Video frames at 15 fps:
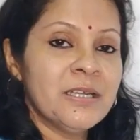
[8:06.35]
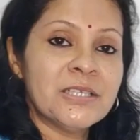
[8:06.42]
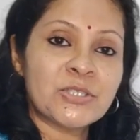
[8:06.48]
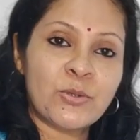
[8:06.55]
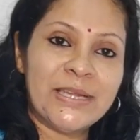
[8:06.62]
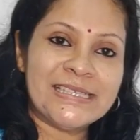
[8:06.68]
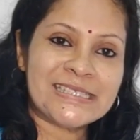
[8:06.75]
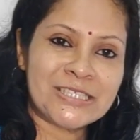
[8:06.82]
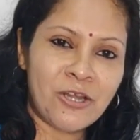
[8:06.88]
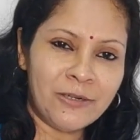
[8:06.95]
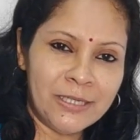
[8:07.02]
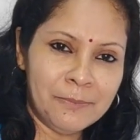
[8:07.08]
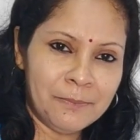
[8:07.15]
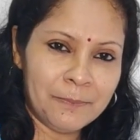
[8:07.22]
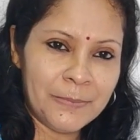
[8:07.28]
So it's not
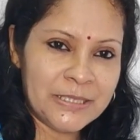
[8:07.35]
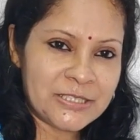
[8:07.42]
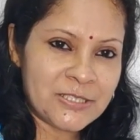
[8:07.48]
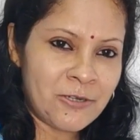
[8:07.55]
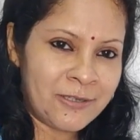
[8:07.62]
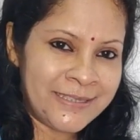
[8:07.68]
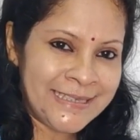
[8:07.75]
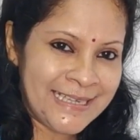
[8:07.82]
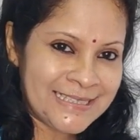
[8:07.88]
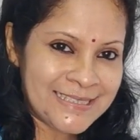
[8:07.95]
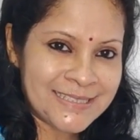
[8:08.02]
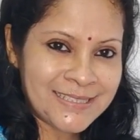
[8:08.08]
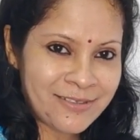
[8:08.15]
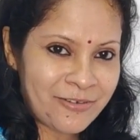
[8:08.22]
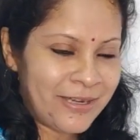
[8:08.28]

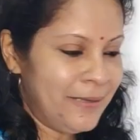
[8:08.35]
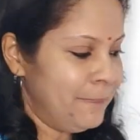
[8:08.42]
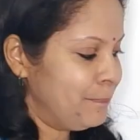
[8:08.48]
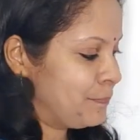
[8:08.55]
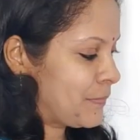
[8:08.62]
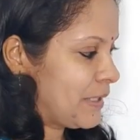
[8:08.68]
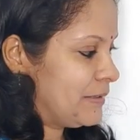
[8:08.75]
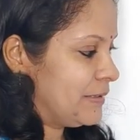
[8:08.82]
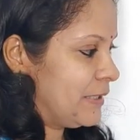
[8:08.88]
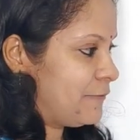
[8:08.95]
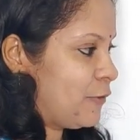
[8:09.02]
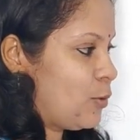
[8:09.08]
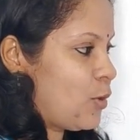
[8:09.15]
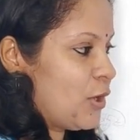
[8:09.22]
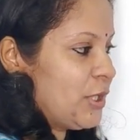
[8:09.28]
necessary that
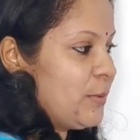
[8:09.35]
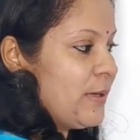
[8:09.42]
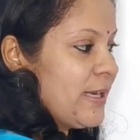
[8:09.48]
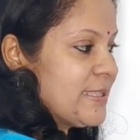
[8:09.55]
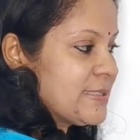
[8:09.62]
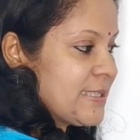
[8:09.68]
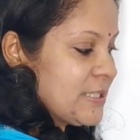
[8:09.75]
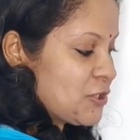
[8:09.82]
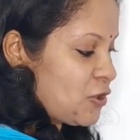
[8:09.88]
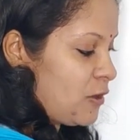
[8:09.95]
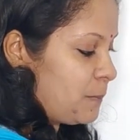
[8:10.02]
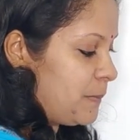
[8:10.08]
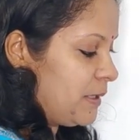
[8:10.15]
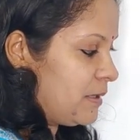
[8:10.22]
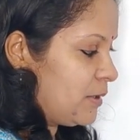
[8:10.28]
for whatever essay
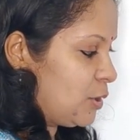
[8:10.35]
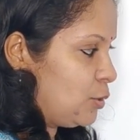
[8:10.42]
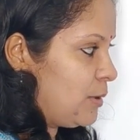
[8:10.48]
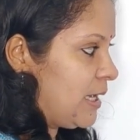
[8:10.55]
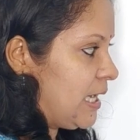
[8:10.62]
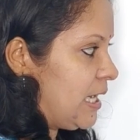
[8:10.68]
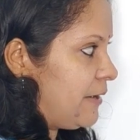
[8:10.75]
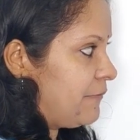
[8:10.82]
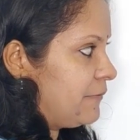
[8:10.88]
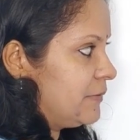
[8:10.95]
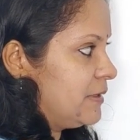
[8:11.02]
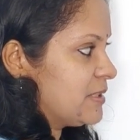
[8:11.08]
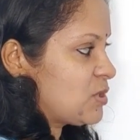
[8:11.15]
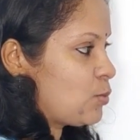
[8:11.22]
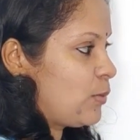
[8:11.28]
topic you have,
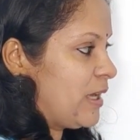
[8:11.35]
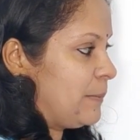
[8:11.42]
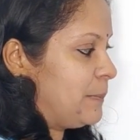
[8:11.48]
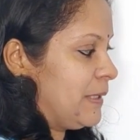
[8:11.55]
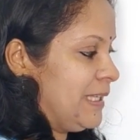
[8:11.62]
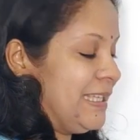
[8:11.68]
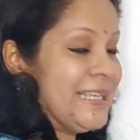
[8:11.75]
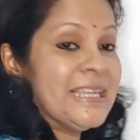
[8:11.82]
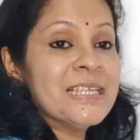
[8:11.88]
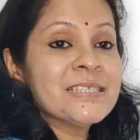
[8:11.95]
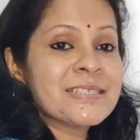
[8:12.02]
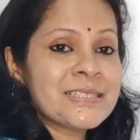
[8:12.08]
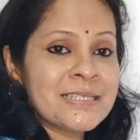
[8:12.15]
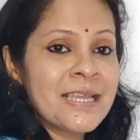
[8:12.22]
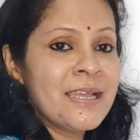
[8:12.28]
this web
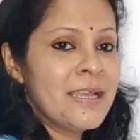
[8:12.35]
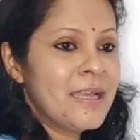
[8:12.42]
yields